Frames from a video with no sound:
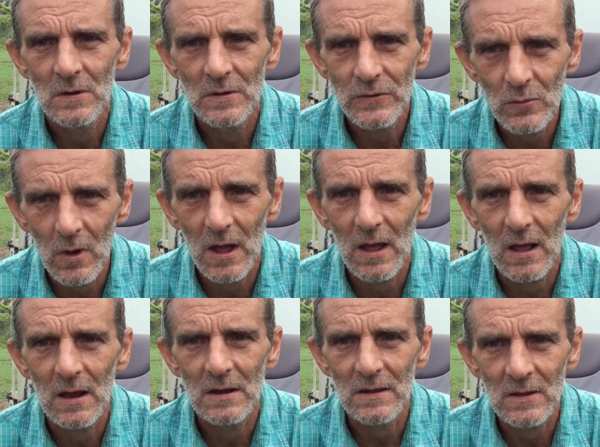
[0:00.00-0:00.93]
You
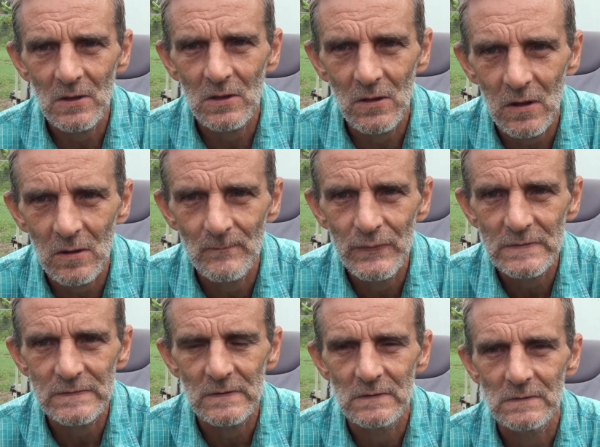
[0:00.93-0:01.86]
are
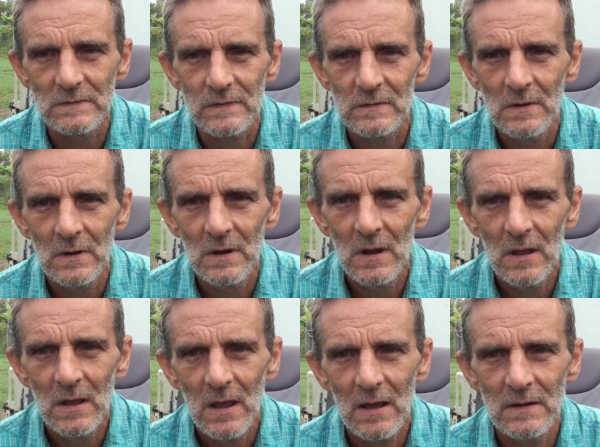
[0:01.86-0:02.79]
incompetent,
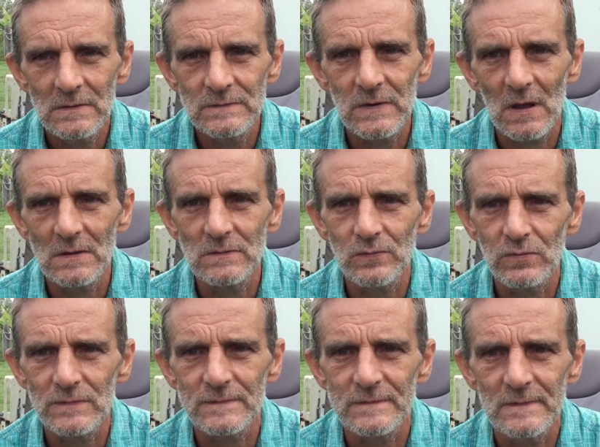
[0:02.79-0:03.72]
and a judge
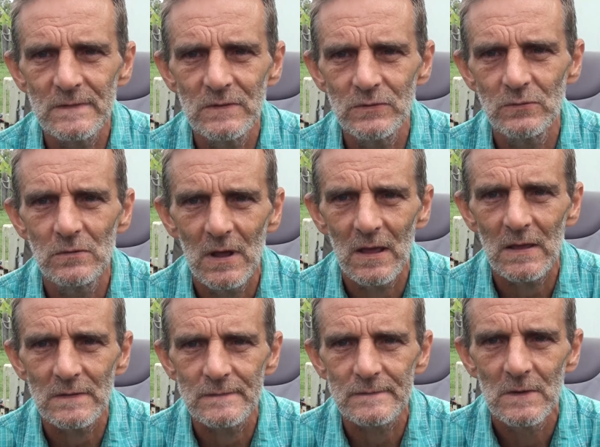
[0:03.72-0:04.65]
will see you
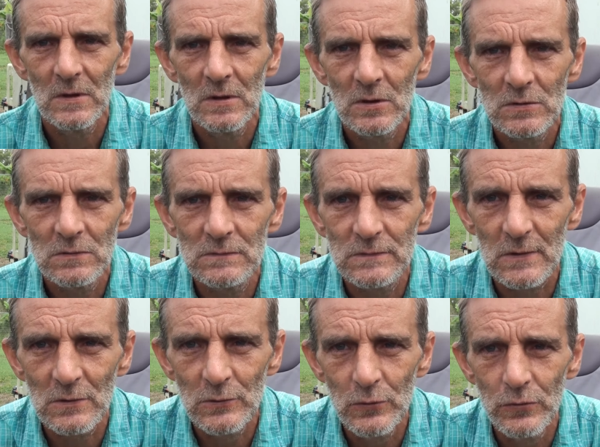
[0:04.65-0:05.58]
as
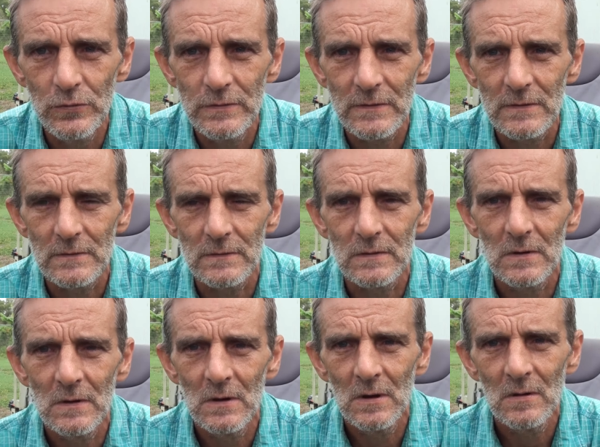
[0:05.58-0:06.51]
deluded
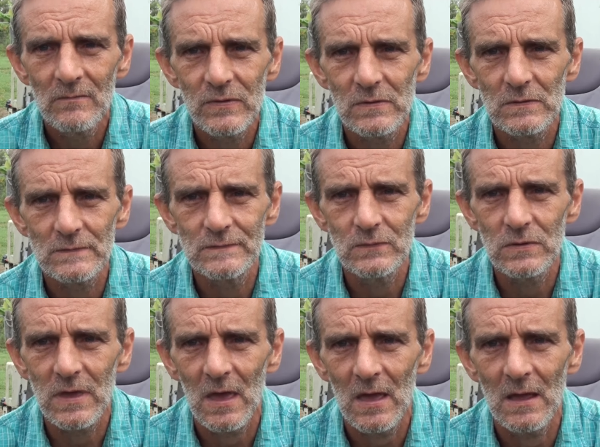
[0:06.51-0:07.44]
because you
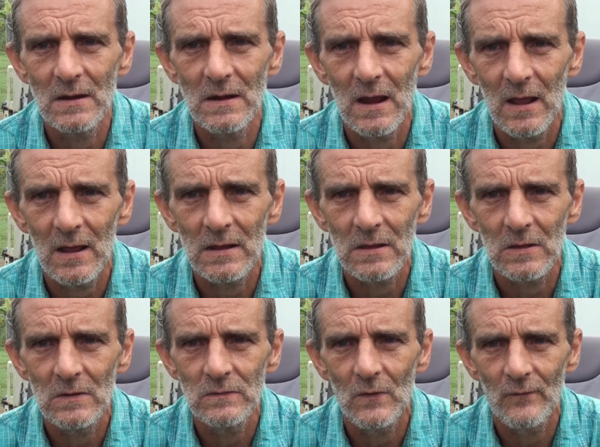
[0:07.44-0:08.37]
can't
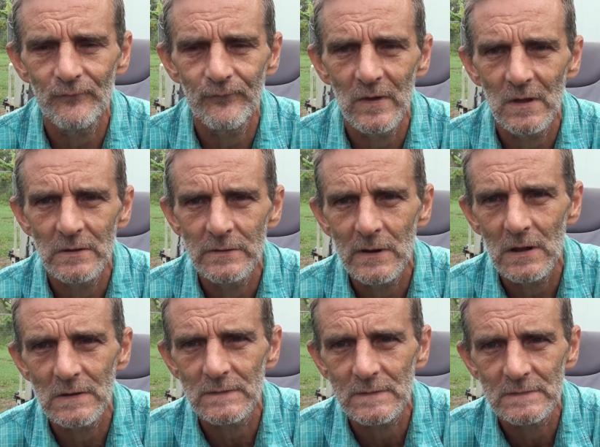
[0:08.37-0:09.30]
anchor your
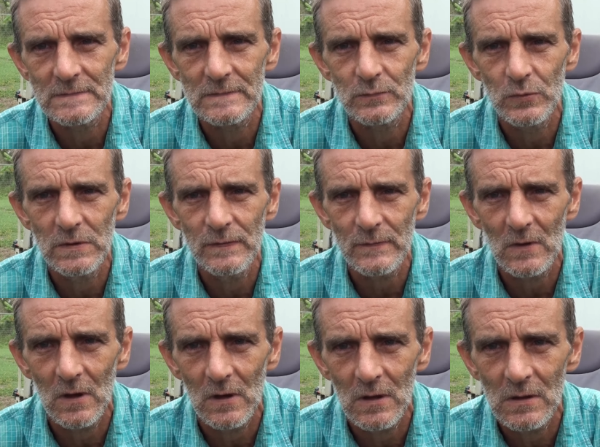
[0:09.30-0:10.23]
foundations with
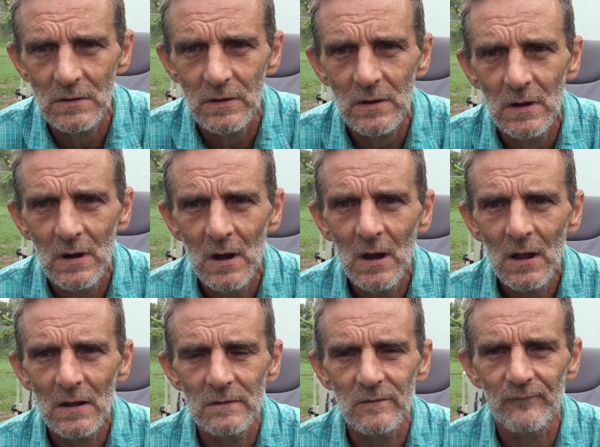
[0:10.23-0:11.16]
God
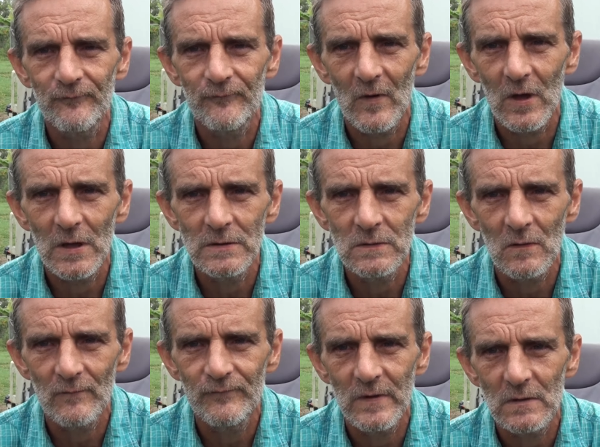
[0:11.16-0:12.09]
and define
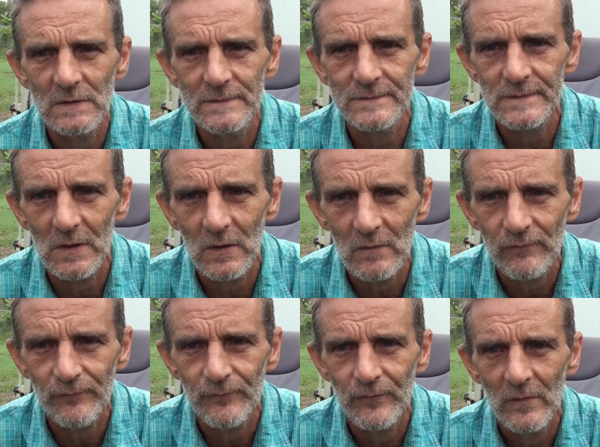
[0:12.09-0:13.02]
your very
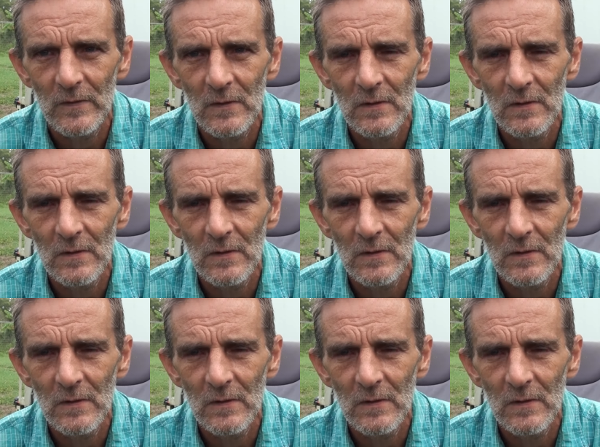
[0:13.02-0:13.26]
self